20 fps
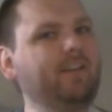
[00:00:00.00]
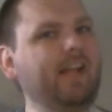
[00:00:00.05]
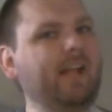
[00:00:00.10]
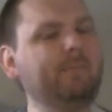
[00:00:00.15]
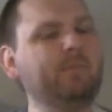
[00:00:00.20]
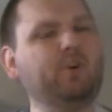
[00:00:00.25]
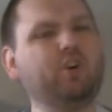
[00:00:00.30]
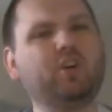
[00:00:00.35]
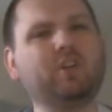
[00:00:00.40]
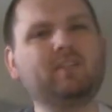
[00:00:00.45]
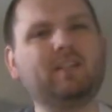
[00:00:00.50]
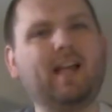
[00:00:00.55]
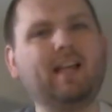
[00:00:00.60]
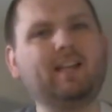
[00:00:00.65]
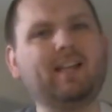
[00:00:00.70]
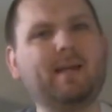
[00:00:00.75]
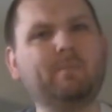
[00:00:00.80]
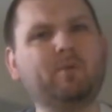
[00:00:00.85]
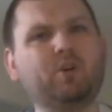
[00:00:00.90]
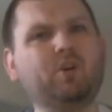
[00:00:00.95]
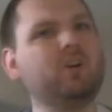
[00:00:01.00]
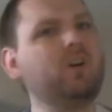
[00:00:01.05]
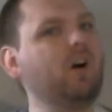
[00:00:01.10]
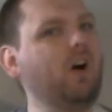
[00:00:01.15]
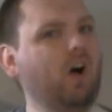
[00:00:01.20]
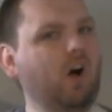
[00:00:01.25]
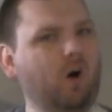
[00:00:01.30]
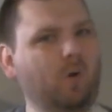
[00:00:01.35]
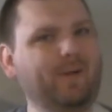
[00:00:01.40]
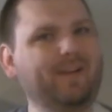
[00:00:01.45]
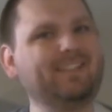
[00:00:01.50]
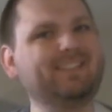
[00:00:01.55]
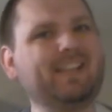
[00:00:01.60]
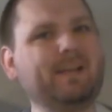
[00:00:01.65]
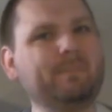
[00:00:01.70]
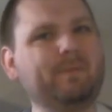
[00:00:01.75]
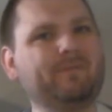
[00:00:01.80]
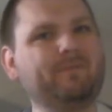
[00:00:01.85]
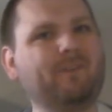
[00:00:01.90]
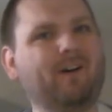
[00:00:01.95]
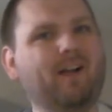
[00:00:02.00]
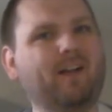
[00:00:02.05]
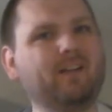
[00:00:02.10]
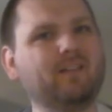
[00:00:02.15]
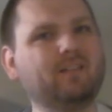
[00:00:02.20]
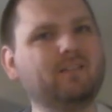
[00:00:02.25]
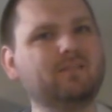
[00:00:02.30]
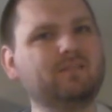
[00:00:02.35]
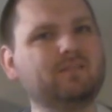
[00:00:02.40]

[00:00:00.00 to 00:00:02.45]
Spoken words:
gamer or a light gamer, always keep it fun.